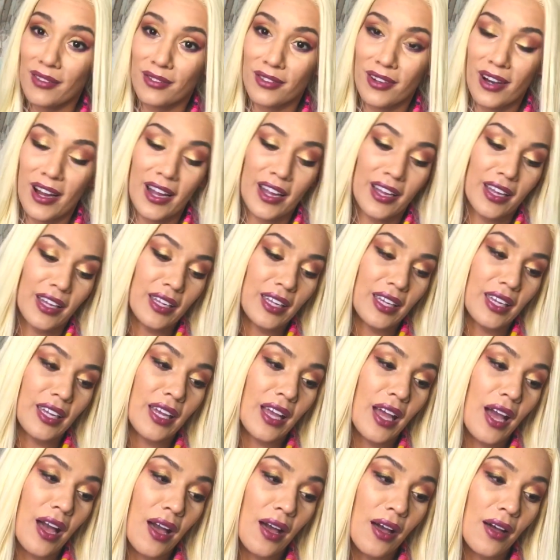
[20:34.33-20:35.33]
variety
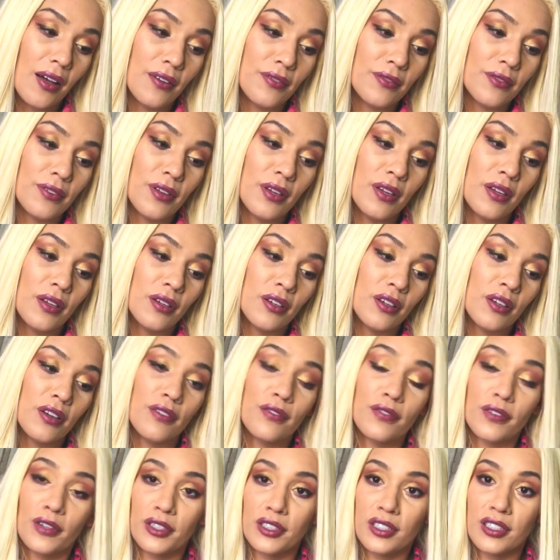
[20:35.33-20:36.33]
of
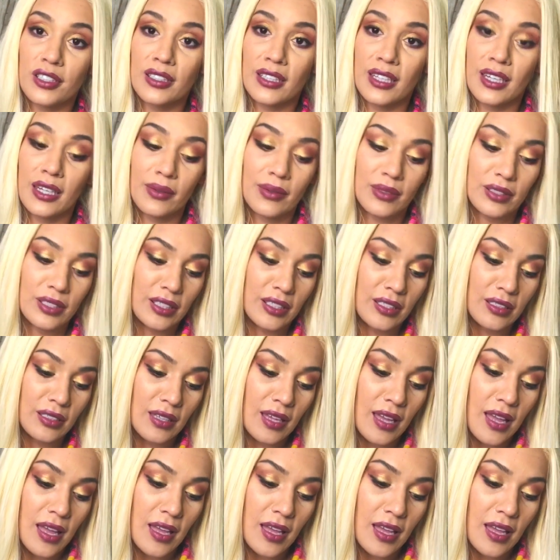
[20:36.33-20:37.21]
conversion languages.